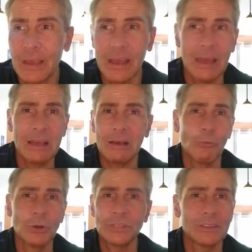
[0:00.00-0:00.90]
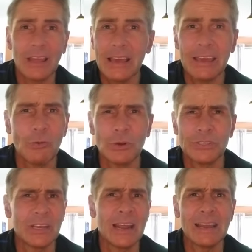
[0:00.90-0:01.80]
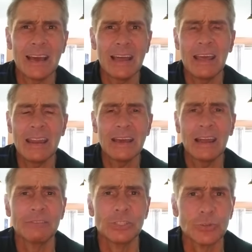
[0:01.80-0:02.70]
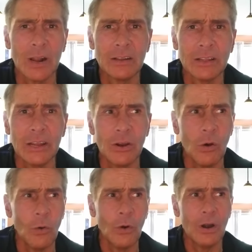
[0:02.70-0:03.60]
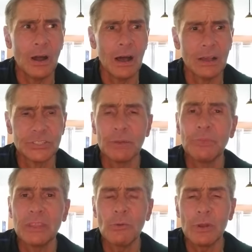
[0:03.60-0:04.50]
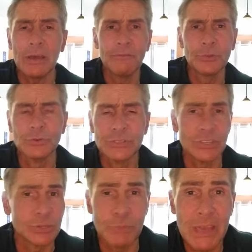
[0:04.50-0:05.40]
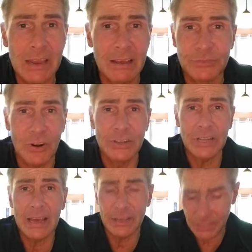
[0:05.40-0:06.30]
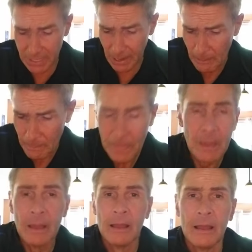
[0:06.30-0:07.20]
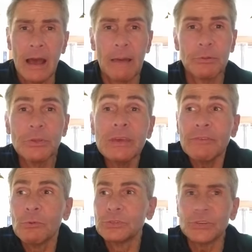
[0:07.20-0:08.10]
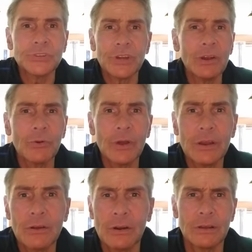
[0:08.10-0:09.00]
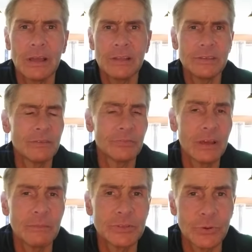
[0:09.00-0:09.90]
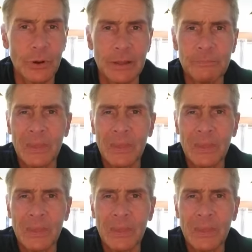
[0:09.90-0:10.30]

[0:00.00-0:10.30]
It wasn't like it was any kind of adrenaline or something that would influence his speed, as far as I could see. I believe it was a steroid or an anti-inflammatory.